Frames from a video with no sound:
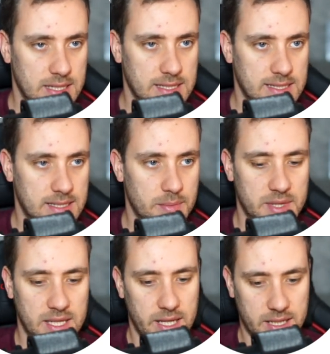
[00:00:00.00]

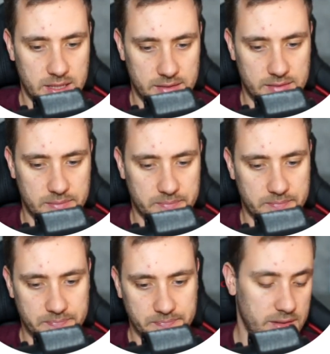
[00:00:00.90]
something like this.
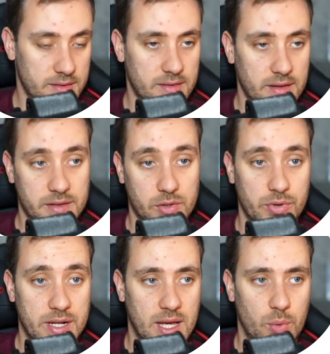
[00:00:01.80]
This is a
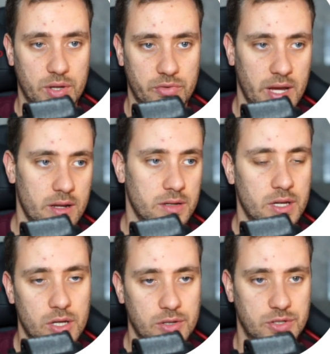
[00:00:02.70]
grid that we created,
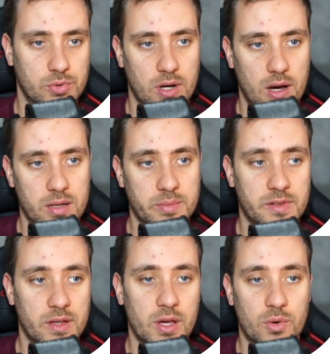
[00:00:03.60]
two
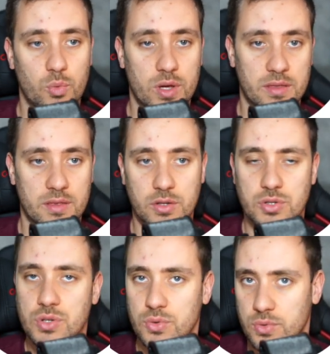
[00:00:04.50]
columns with
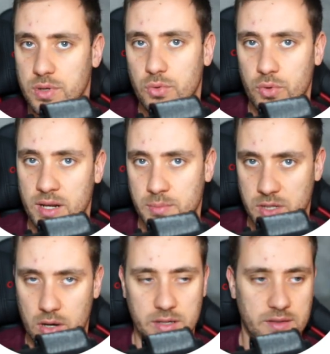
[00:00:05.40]
two random
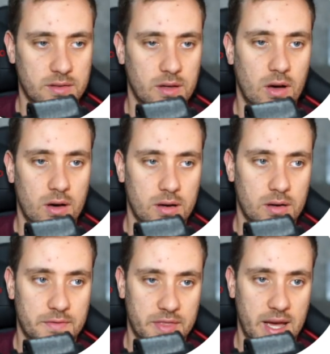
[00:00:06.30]
dogs
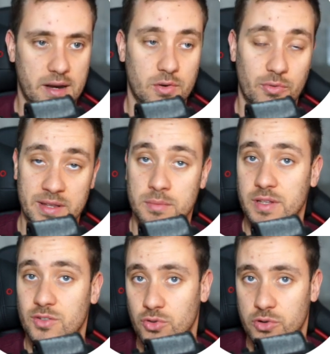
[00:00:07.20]
of that
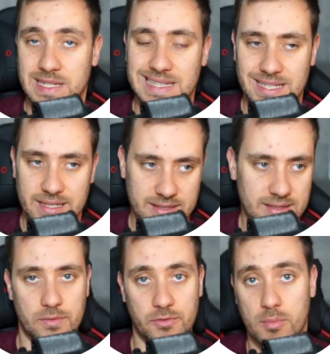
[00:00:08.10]
randomly sorted
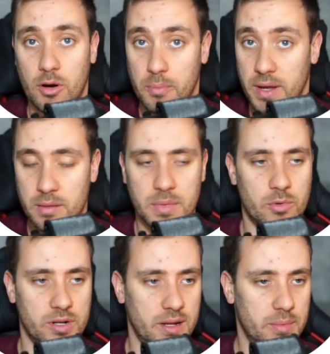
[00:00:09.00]
list from our
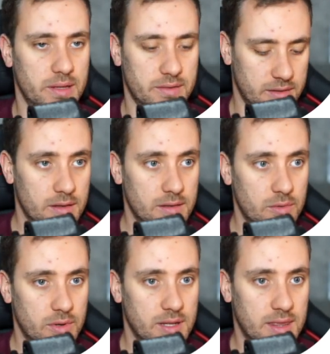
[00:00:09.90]
in-memory database.
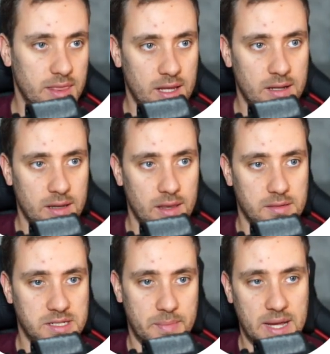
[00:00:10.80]
So then
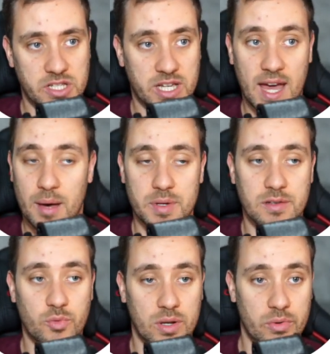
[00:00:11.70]
the magic
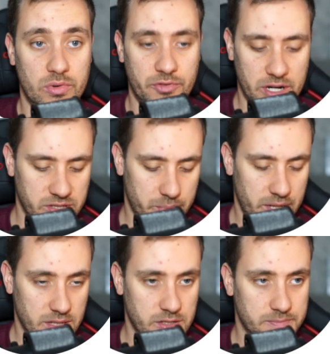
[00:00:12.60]
happens when we refresh the
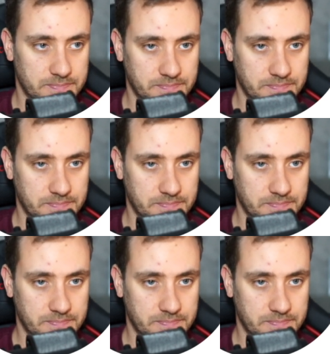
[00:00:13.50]
page